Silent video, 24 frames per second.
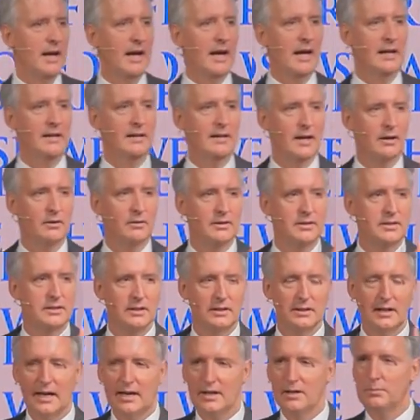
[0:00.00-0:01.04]
and not only to
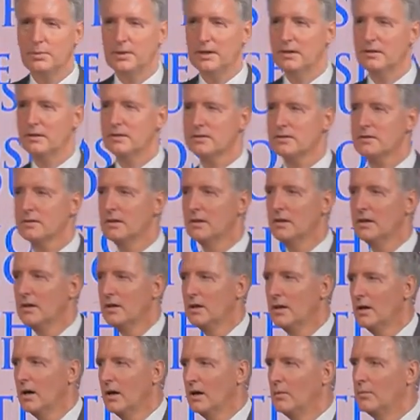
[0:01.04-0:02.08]
lie to parents,
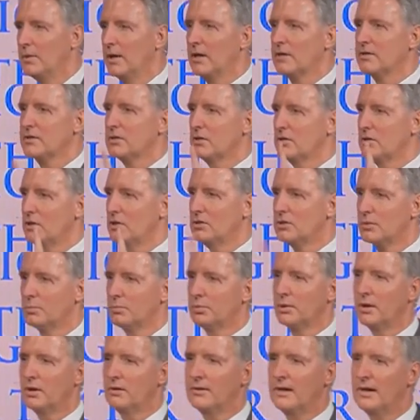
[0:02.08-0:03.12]
but also use a
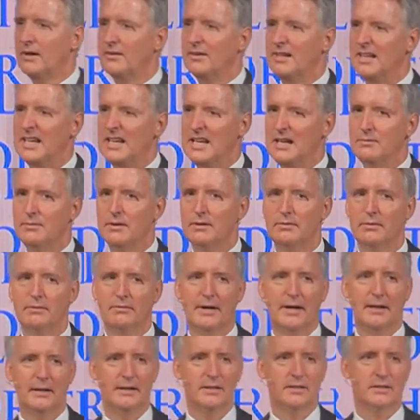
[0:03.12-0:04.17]
pronoun even if it
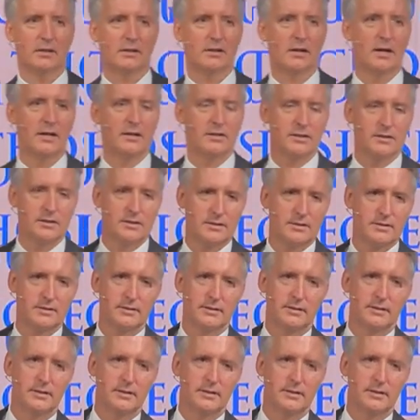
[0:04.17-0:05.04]
violates their conscience.